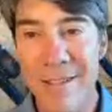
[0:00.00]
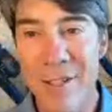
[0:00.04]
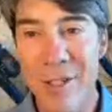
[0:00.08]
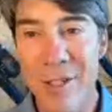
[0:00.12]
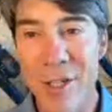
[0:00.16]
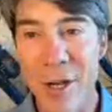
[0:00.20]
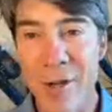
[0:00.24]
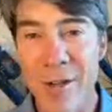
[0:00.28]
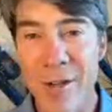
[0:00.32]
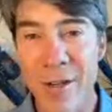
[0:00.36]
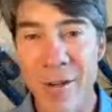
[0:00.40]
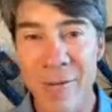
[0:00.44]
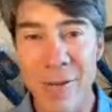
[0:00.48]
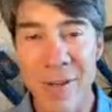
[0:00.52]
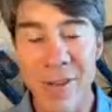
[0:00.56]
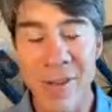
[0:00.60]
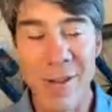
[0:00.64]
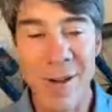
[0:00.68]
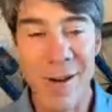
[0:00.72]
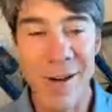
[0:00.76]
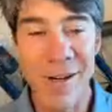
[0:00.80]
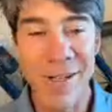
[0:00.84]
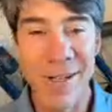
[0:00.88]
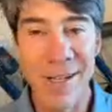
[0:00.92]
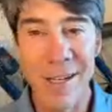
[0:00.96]
joking with
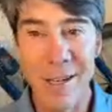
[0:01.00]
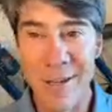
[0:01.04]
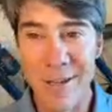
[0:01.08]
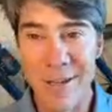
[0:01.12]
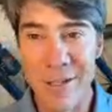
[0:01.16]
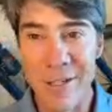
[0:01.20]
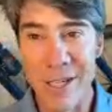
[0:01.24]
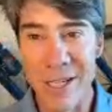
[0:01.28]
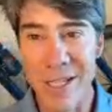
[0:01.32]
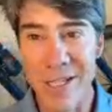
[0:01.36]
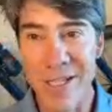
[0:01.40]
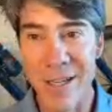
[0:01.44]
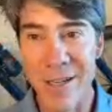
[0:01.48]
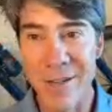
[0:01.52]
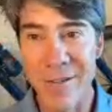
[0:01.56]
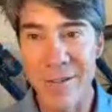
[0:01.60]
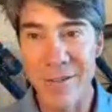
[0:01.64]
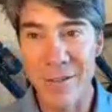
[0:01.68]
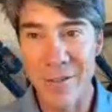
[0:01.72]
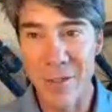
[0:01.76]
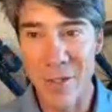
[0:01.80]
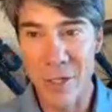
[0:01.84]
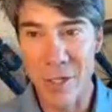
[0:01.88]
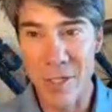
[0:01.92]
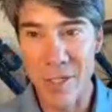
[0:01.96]
Lauren De Crescenzo
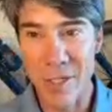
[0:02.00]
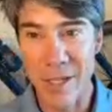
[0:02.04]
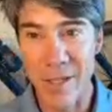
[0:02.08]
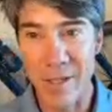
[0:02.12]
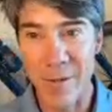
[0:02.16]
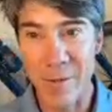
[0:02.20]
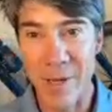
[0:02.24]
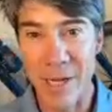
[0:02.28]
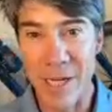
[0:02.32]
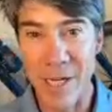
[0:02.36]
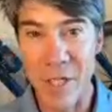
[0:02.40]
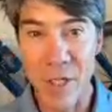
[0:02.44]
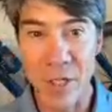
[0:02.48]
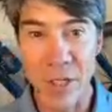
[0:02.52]
just the other week.